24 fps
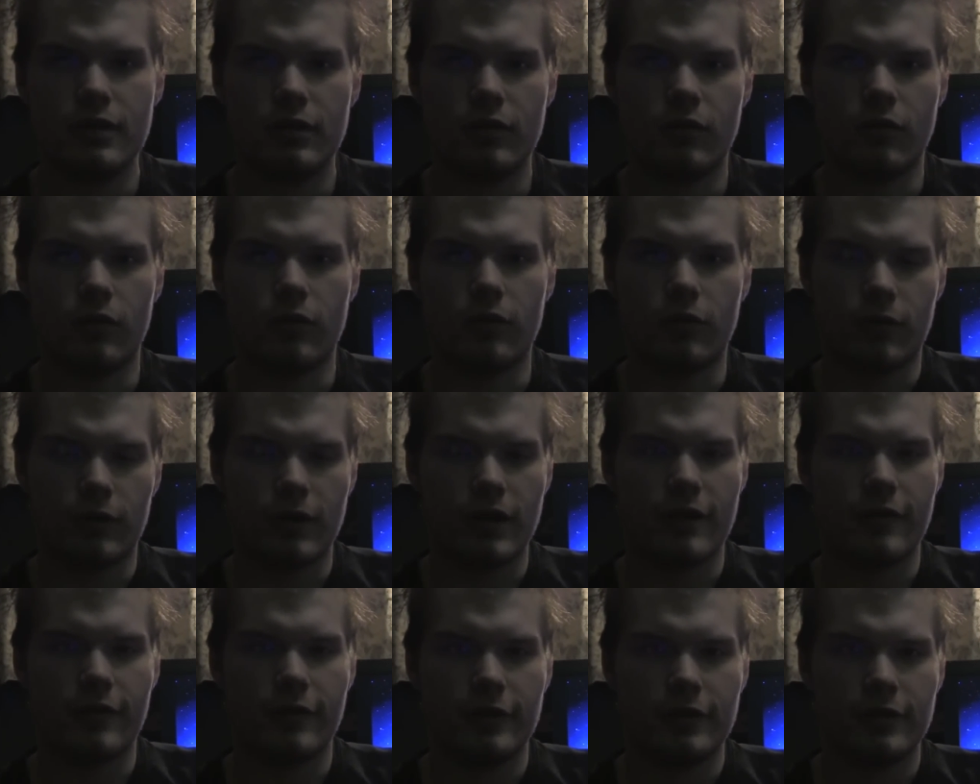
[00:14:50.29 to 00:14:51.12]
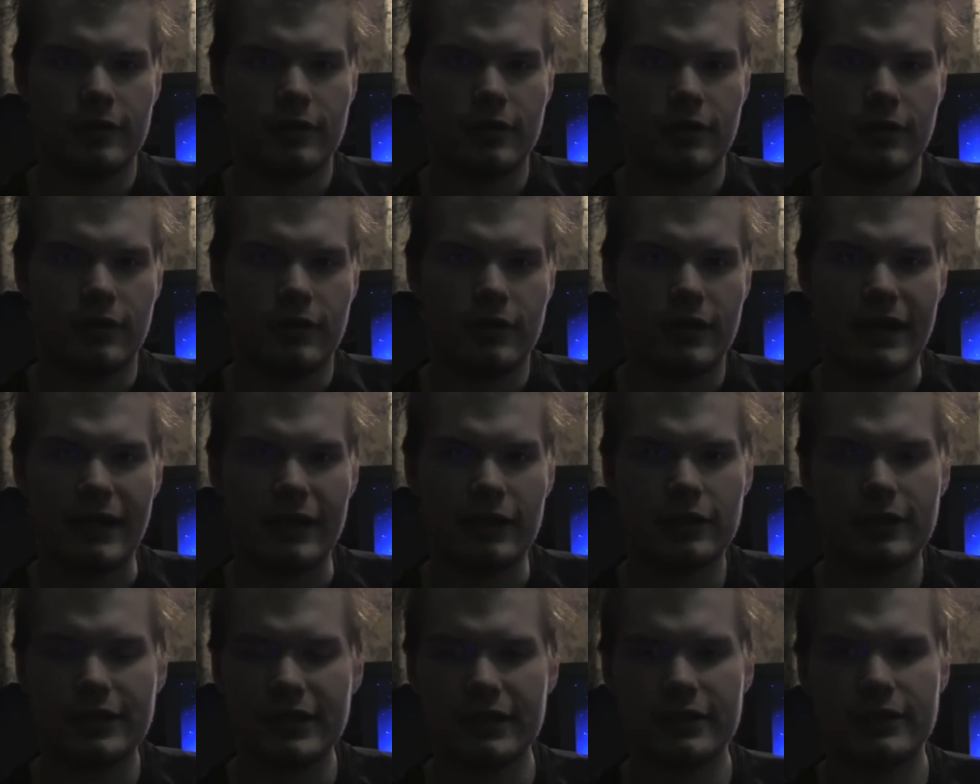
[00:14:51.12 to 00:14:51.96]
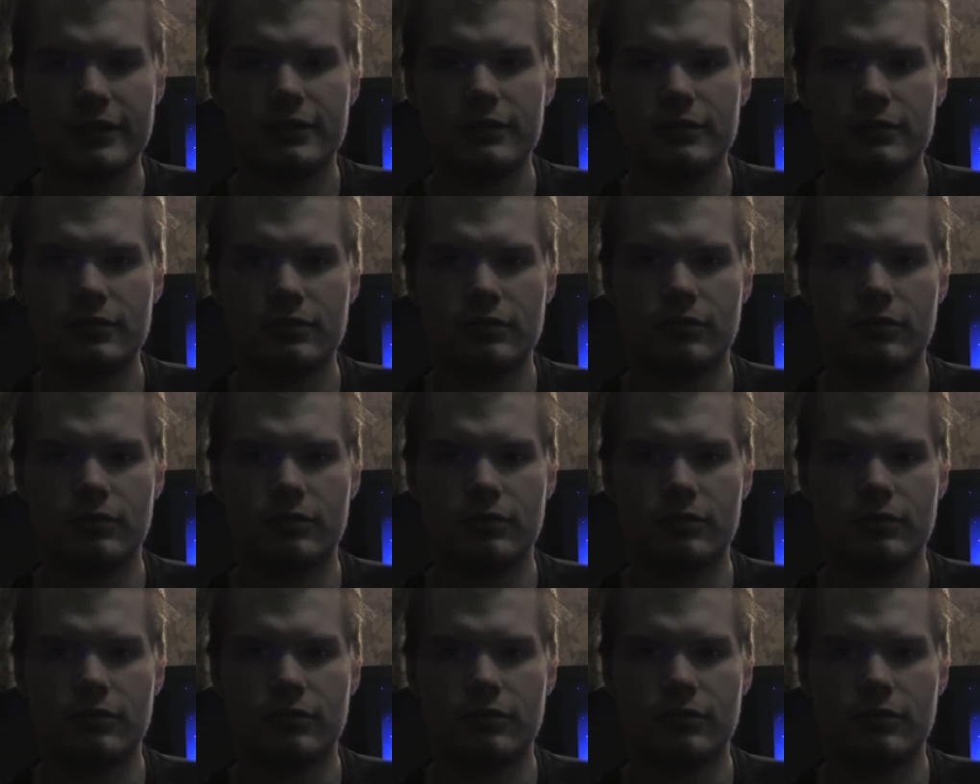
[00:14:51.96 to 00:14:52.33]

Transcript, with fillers: Or, or another uh, area,